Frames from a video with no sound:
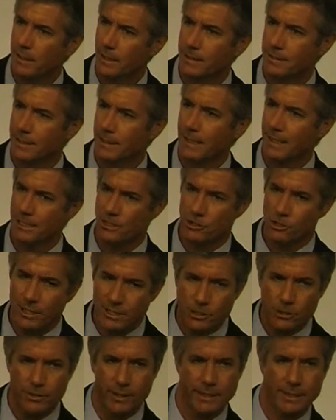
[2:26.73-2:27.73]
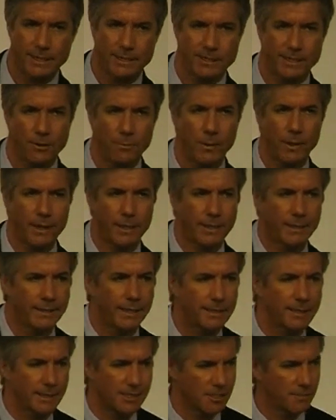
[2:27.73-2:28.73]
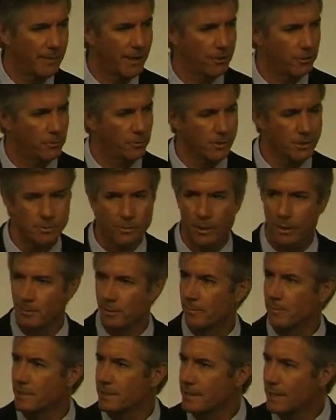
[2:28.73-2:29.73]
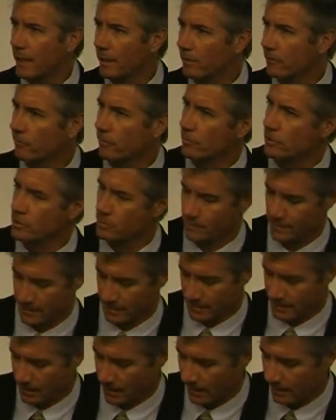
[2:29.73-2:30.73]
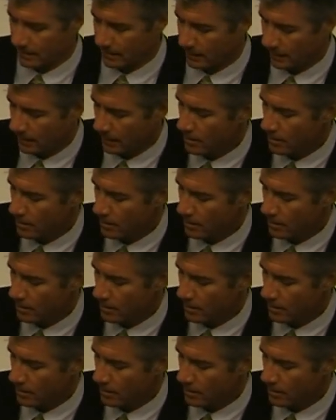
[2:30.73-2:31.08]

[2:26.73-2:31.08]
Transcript: It's a nice gesture, I guess. They want to connect it somehow to Israel, but Masada, of course, was the site